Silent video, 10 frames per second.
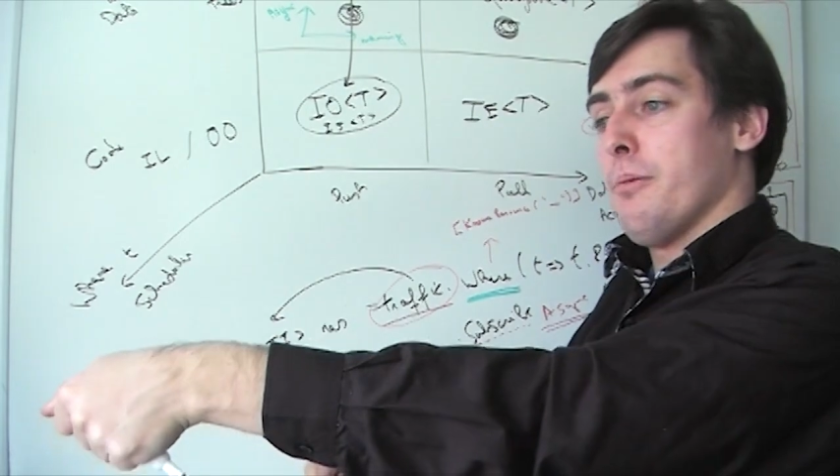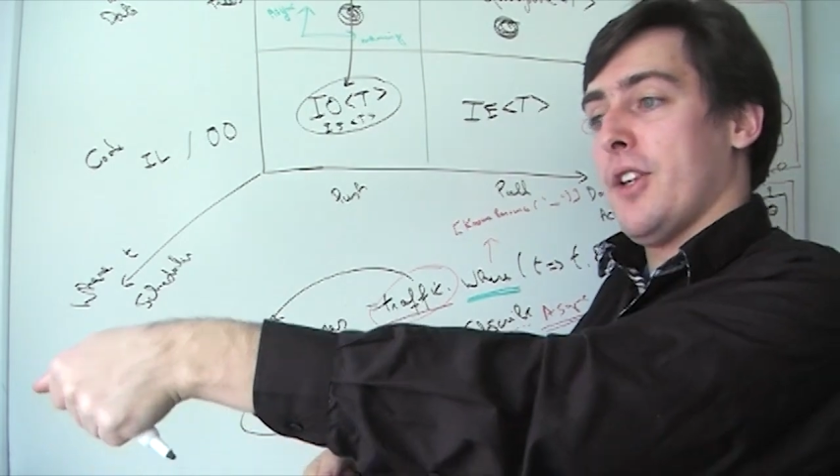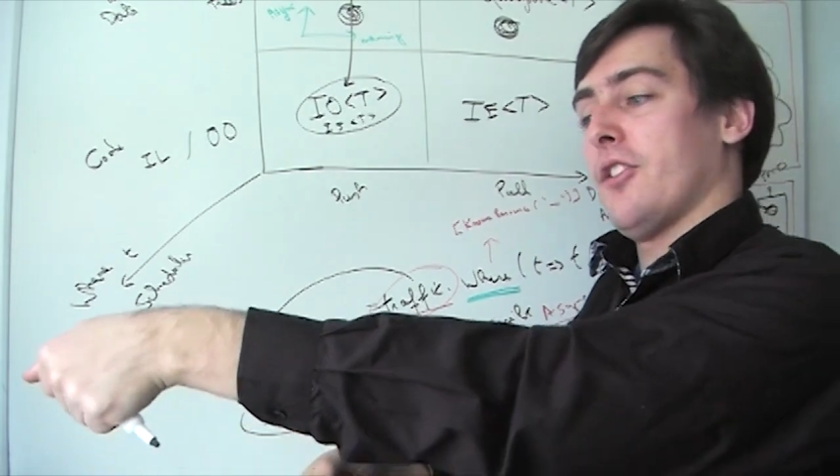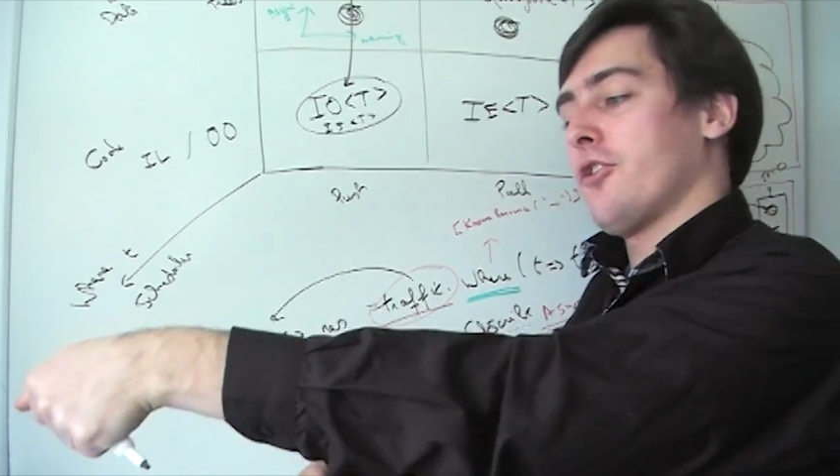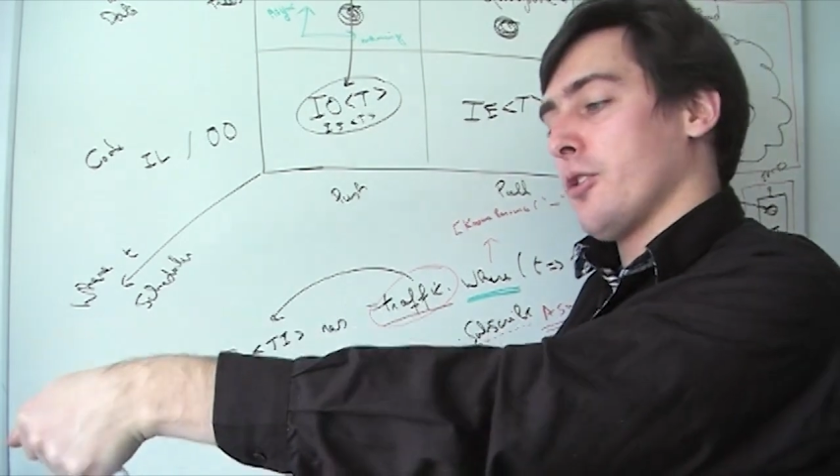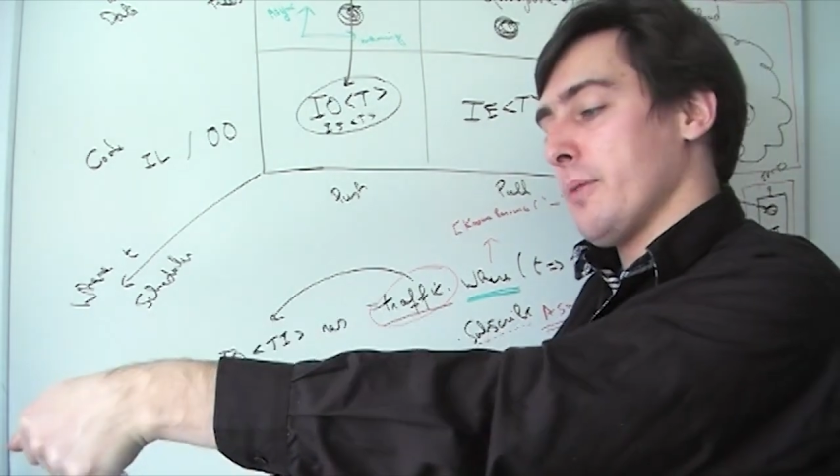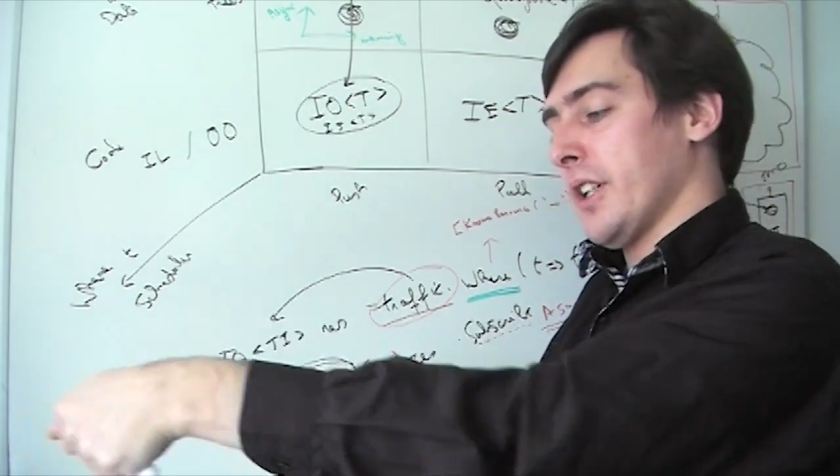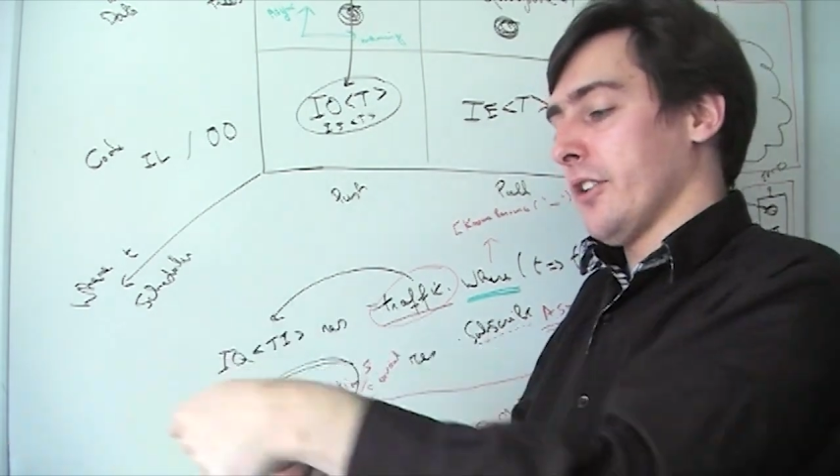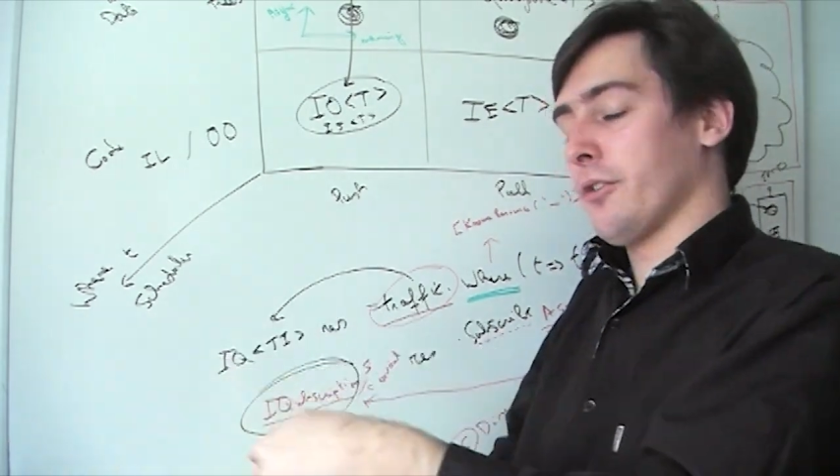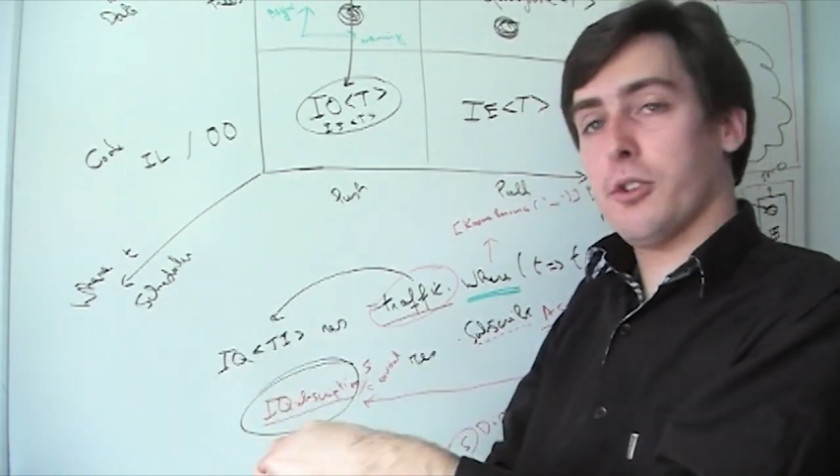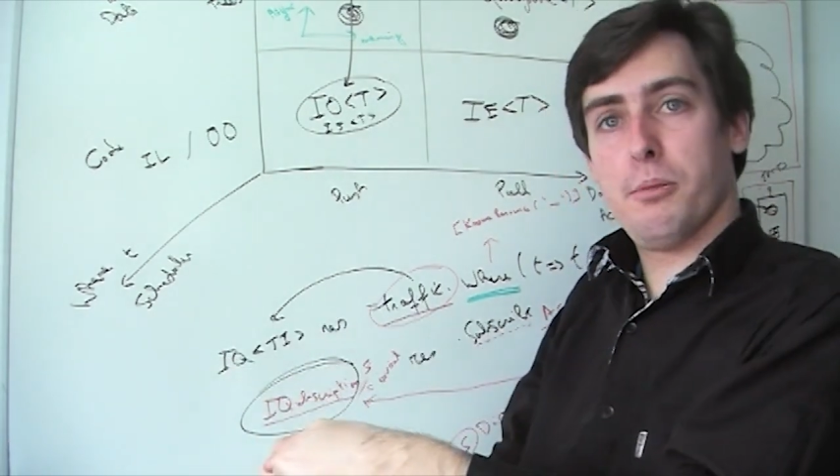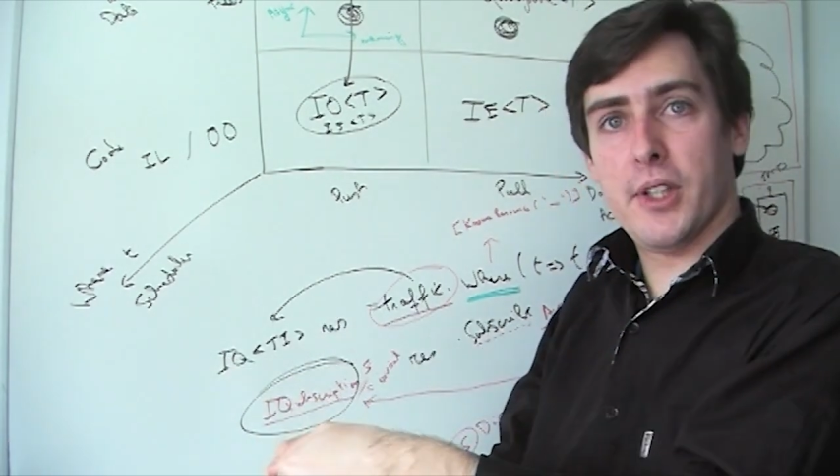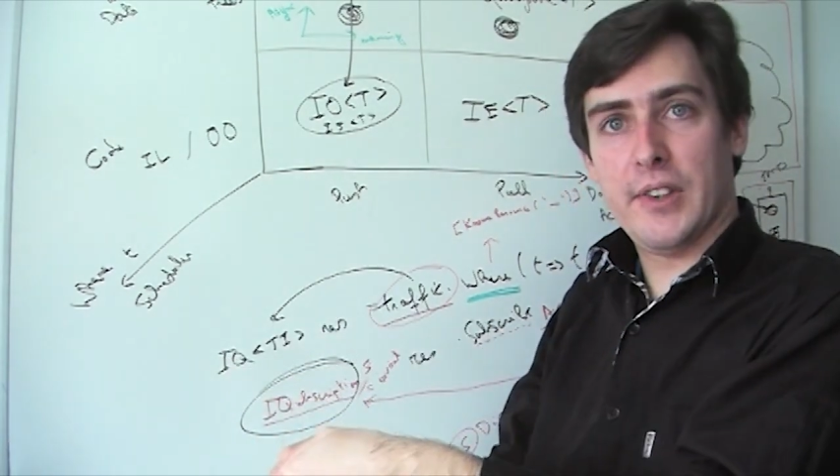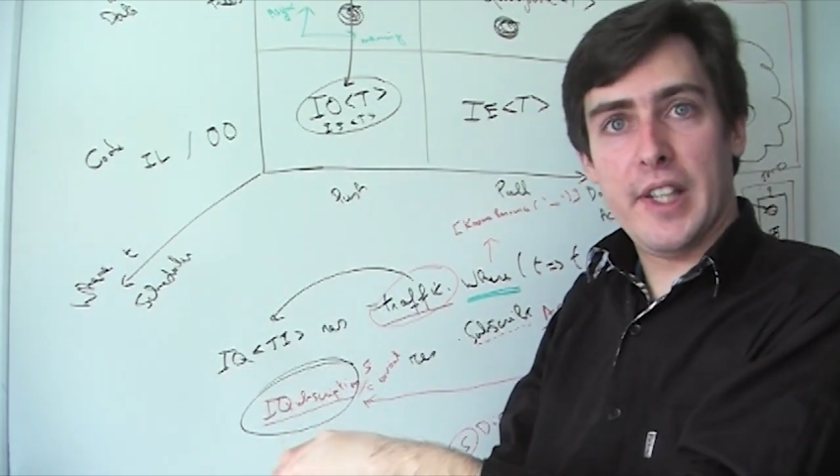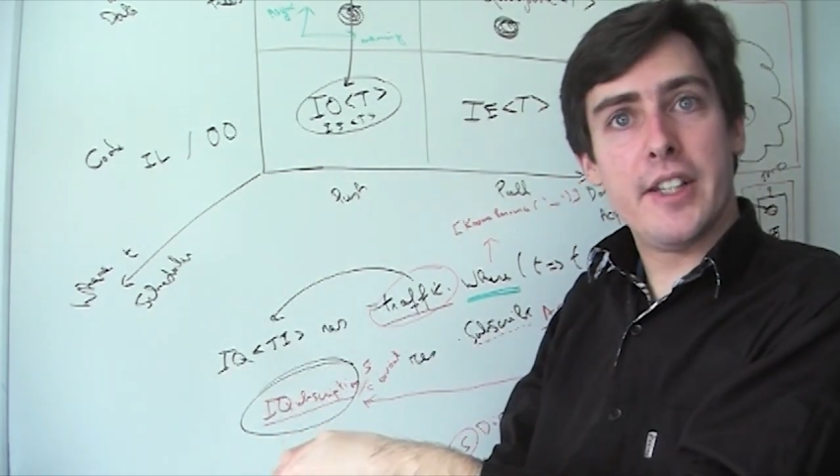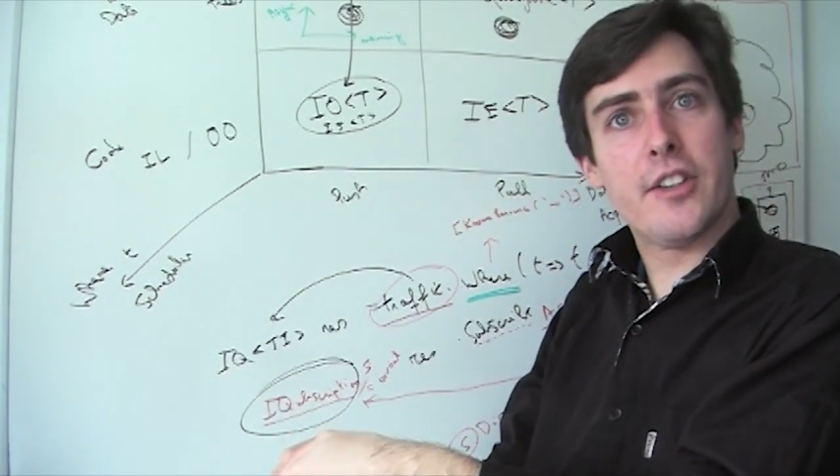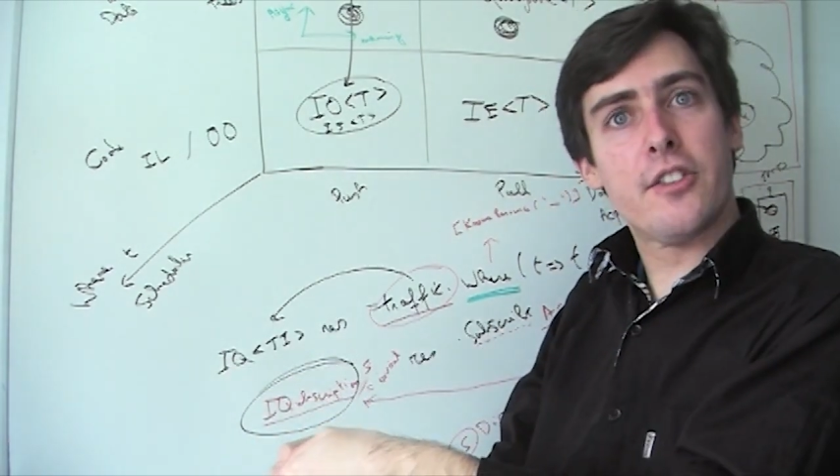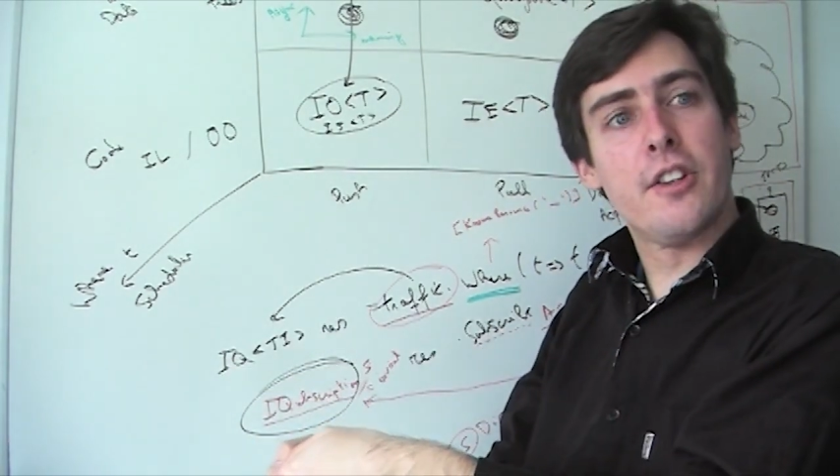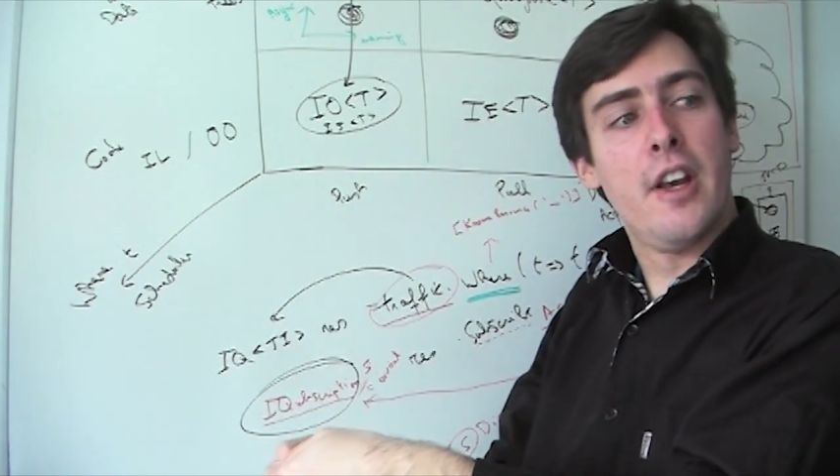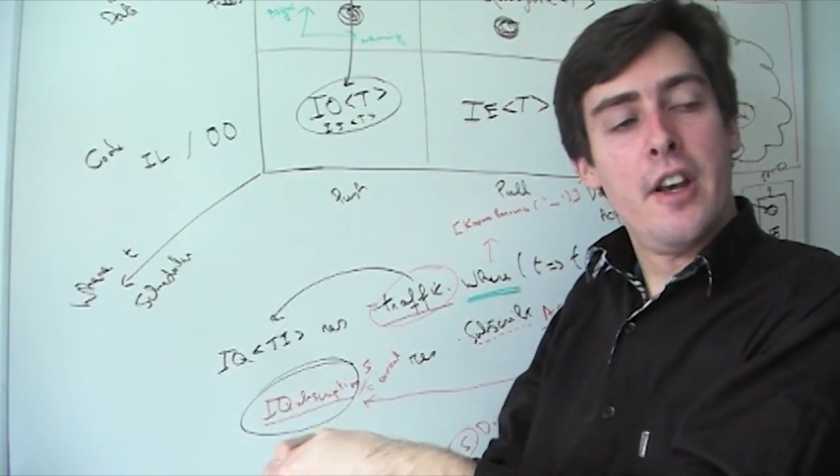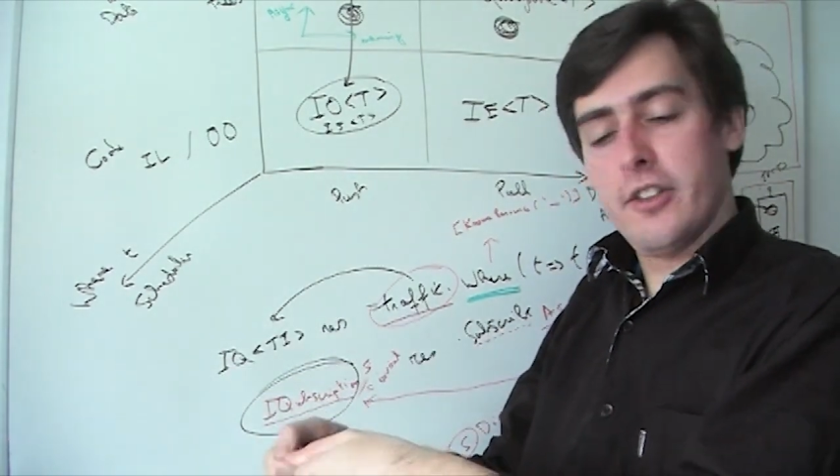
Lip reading: message coming out of combine latest,